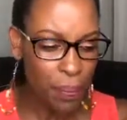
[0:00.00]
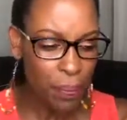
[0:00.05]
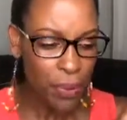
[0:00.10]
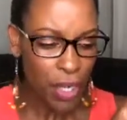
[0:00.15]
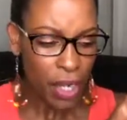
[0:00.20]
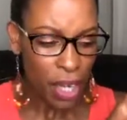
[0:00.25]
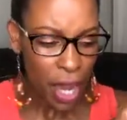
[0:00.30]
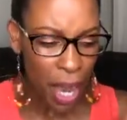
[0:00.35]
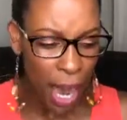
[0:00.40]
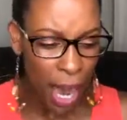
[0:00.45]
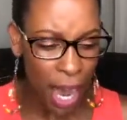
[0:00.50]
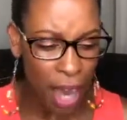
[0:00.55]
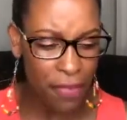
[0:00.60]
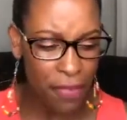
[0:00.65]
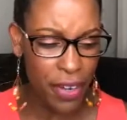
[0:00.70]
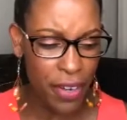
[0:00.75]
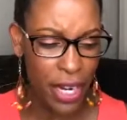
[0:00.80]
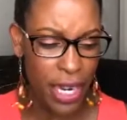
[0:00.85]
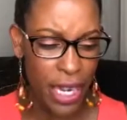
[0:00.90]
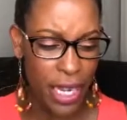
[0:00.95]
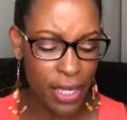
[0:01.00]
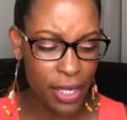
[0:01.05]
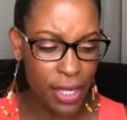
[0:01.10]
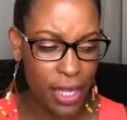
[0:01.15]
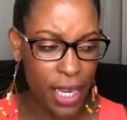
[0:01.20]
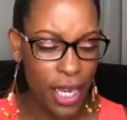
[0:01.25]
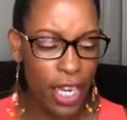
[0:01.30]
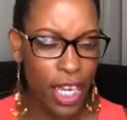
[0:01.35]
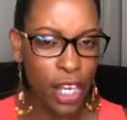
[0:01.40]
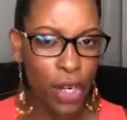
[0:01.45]
confident
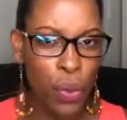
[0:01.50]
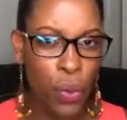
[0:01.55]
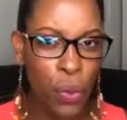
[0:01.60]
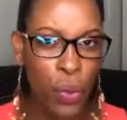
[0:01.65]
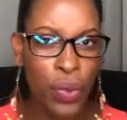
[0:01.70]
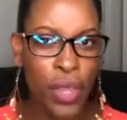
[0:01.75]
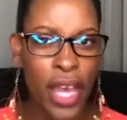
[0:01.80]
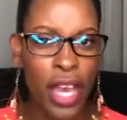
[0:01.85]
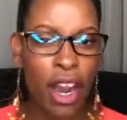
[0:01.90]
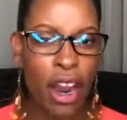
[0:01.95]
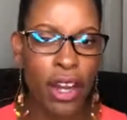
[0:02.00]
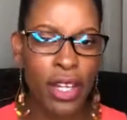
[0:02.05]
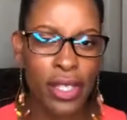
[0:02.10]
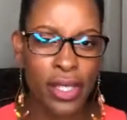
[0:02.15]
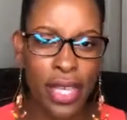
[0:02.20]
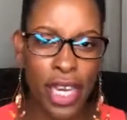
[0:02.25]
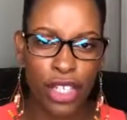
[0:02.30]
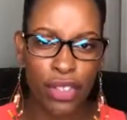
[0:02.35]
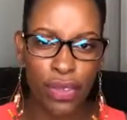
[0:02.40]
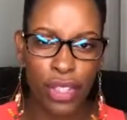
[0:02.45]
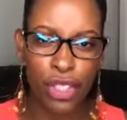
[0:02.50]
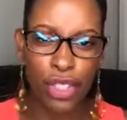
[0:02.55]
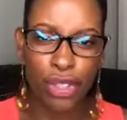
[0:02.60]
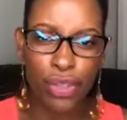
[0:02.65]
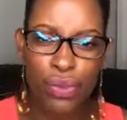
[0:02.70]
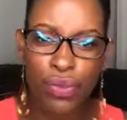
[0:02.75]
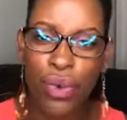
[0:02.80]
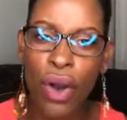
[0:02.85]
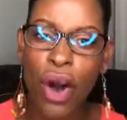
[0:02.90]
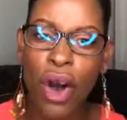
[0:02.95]
in who they are sexually,
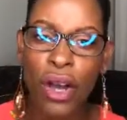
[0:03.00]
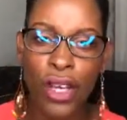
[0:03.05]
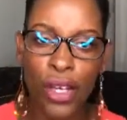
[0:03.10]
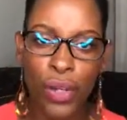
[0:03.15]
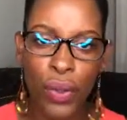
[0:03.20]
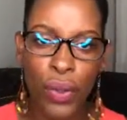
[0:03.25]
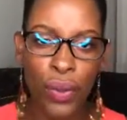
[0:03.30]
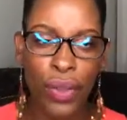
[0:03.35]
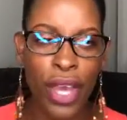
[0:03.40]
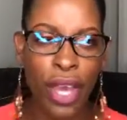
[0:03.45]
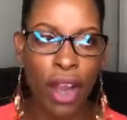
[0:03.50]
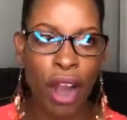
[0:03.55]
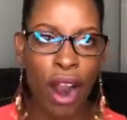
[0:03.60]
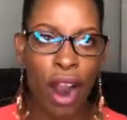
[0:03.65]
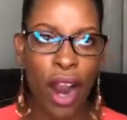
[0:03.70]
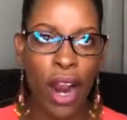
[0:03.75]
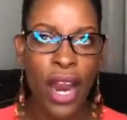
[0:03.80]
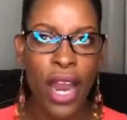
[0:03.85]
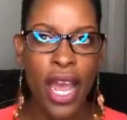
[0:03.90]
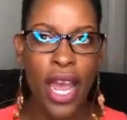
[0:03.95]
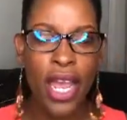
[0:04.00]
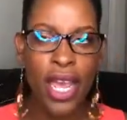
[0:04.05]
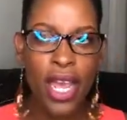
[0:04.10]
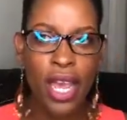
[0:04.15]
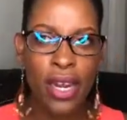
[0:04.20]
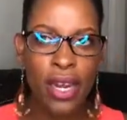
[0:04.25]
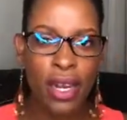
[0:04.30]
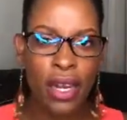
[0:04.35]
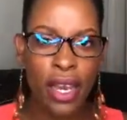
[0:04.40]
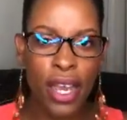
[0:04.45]
strong in who they are,
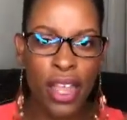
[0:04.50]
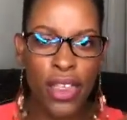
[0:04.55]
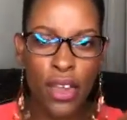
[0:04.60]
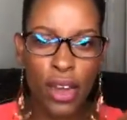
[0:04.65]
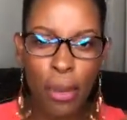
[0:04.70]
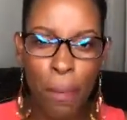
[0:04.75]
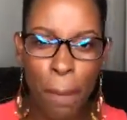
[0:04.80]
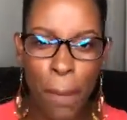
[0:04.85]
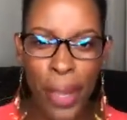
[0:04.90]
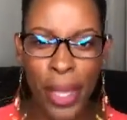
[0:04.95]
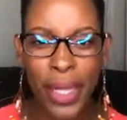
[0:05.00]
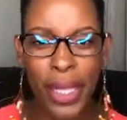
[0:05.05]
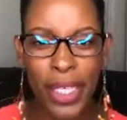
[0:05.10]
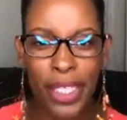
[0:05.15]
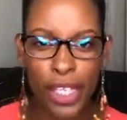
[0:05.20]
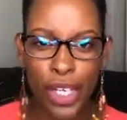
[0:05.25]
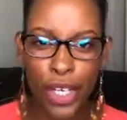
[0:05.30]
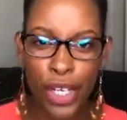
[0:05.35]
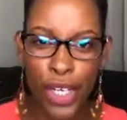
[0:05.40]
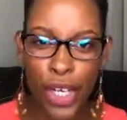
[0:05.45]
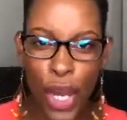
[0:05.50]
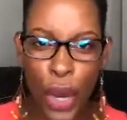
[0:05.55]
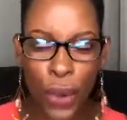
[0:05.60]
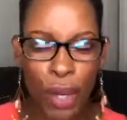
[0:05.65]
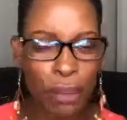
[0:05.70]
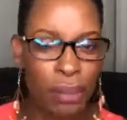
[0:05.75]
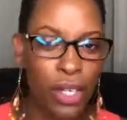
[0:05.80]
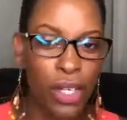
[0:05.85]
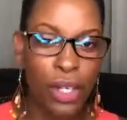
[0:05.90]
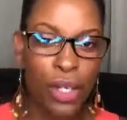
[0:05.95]
in their ability to know
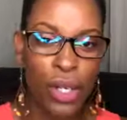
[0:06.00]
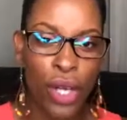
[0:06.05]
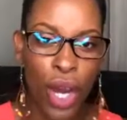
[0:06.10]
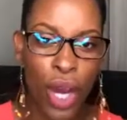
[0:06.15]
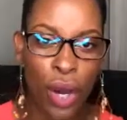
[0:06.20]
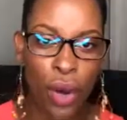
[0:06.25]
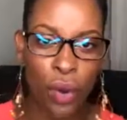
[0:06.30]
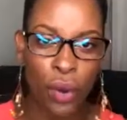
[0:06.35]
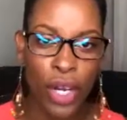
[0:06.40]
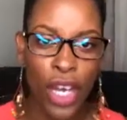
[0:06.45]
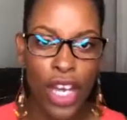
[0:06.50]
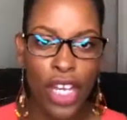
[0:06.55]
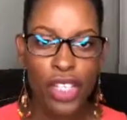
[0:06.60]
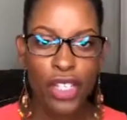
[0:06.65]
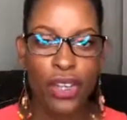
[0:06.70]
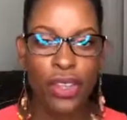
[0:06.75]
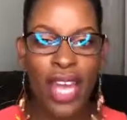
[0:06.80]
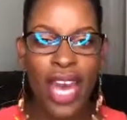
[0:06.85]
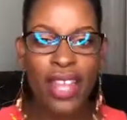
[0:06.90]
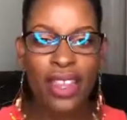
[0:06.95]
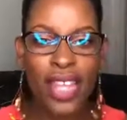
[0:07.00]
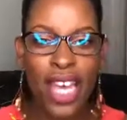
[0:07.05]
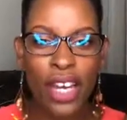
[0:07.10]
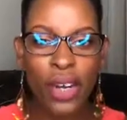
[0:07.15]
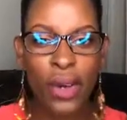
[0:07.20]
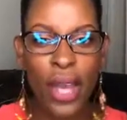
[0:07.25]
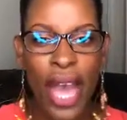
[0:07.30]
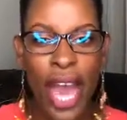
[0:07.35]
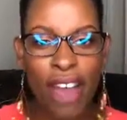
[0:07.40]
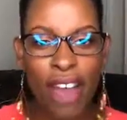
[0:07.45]
and be known, so that they
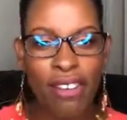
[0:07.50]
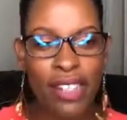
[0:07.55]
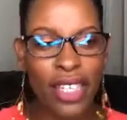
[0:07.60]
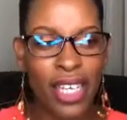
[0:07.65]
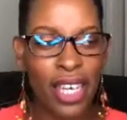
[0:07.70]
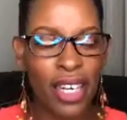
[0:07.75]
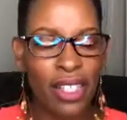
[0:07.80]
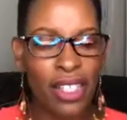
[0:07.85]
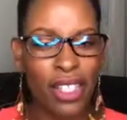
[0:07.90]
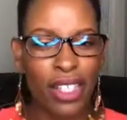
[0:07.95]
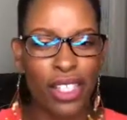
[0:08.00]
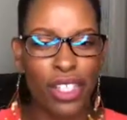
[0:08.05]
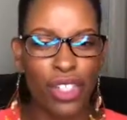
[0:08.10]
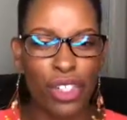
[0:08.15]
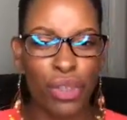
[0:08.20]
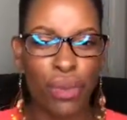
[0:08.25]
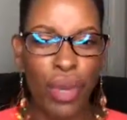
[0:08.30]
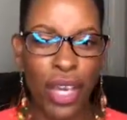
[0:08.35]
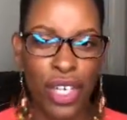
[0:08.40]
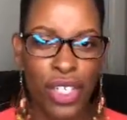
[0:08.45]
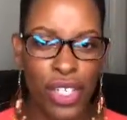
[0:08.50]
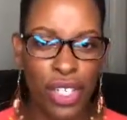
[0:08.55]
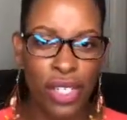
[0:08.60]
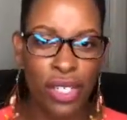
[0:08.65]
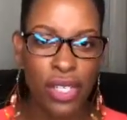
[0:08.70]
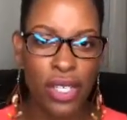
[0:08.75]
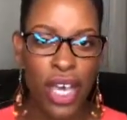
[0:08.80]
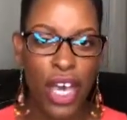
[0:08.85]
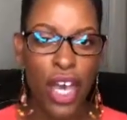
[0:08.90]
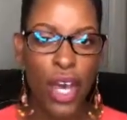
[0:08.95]
don't have to get into
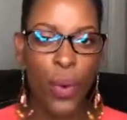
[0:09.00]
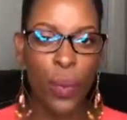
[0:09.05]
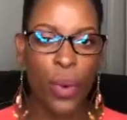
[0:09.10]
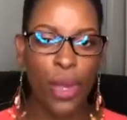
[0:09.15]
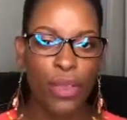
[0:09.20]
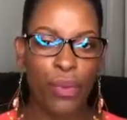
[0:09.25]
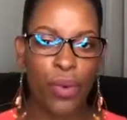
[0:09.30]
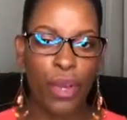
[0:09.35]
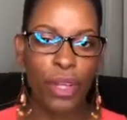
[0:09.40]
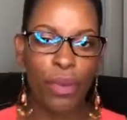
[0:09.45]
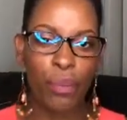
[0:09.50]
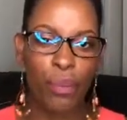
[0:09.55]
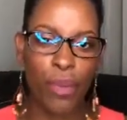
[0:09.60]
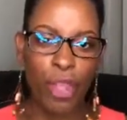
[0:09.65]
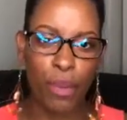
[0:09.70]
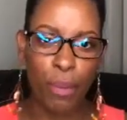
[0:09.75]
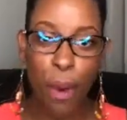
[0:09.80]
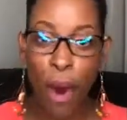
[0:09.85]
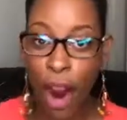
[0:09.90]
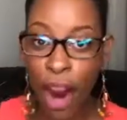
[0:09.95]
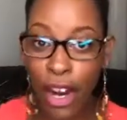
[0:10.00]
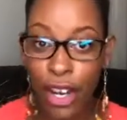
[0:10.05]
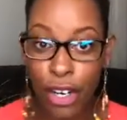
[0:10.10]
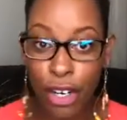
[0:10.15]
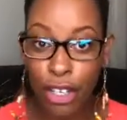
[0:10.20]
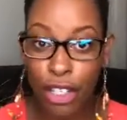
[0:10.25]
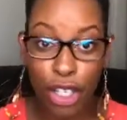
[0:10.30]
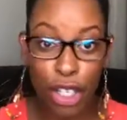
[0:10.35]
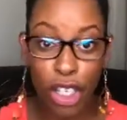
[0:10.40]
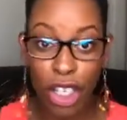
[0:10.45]
situations with
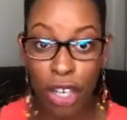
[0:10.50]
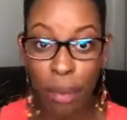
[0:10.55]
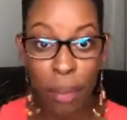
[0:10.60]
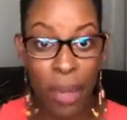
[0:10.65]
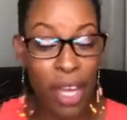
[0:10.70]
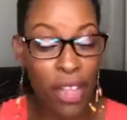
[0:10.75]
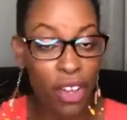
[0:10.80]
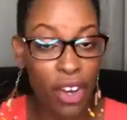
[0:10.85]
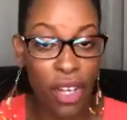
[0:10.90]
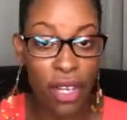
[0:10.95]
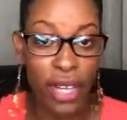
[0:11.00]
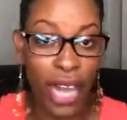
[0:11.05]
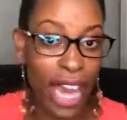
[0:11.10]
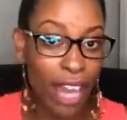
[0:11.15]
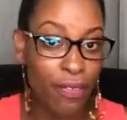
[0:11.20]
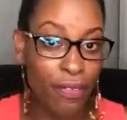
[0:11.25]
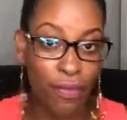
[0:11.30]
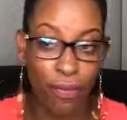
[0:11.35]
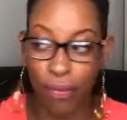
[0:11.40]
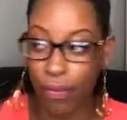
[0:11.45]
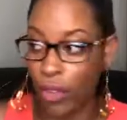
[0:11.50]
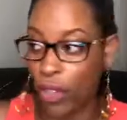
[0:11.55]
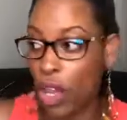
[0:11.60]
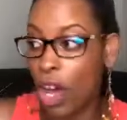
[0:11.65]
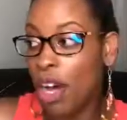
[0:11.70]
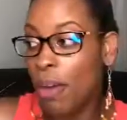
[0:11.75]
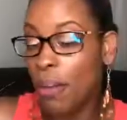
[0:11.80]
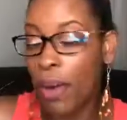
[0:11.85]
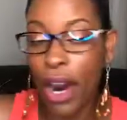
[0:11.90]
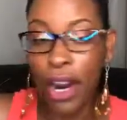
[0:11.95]
partners who could be their
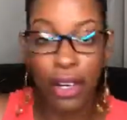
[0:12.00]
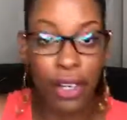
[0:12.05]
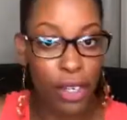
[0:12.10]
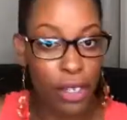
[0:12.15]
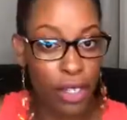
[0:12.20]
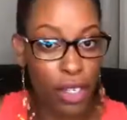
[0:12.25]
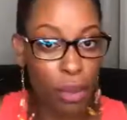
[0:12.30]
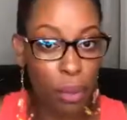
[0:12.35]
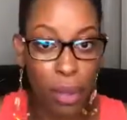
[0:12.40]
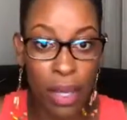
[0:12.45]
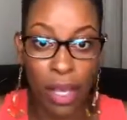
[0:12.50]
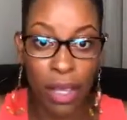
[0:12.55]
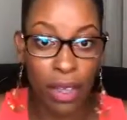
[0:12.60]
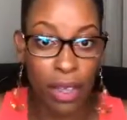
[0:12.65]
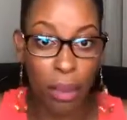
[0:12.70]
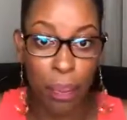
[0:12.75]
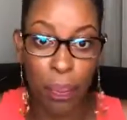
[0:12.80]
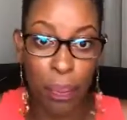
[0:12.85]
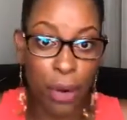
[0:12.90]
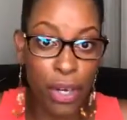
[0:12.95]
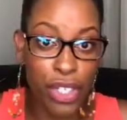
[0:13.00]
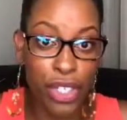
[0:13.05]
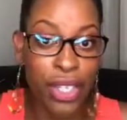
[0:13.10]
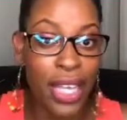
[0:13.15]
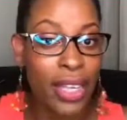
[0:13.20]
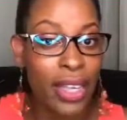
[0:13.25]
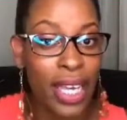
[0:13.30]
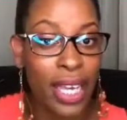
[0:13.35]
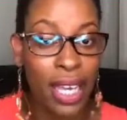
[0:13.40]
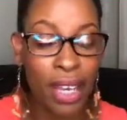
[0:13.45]
lifelong partners, could be the person
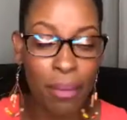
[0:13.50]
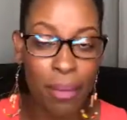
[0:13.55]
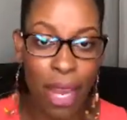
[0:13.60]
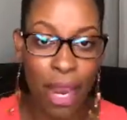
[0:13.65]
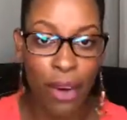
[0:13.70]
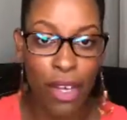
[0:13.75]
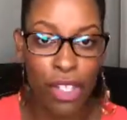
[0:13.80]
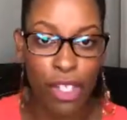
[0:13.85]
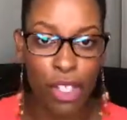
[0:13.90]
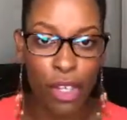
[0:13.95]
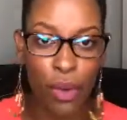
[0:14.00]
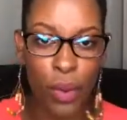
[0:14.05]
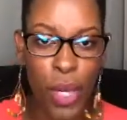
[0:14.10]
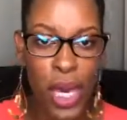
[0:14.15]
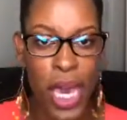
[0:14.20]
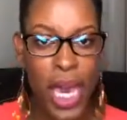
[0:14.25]
that they get married to,